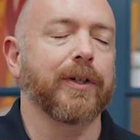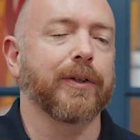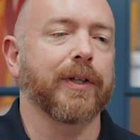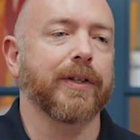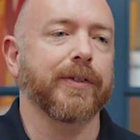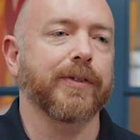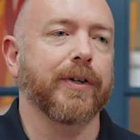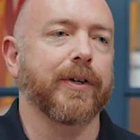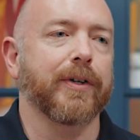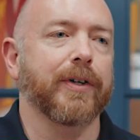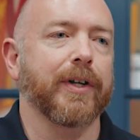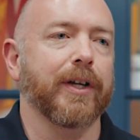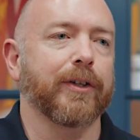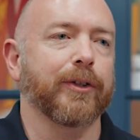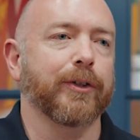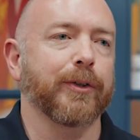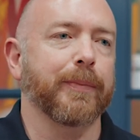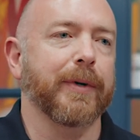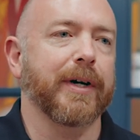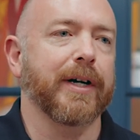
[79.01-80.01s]
That's all
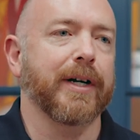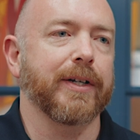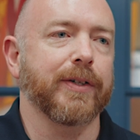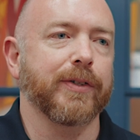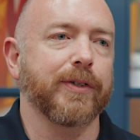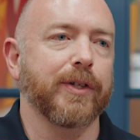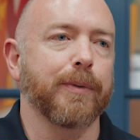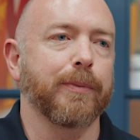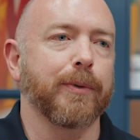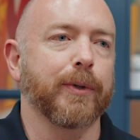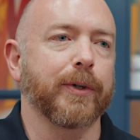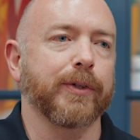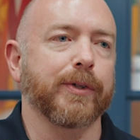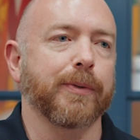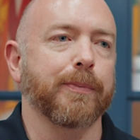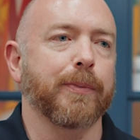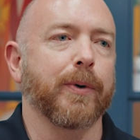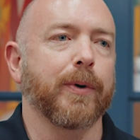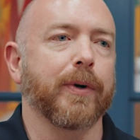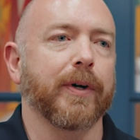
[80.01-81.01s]
handled by CBORD
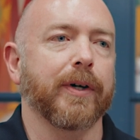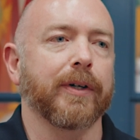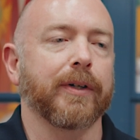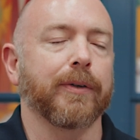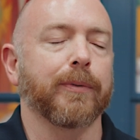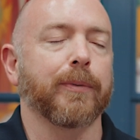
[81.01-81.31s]
support.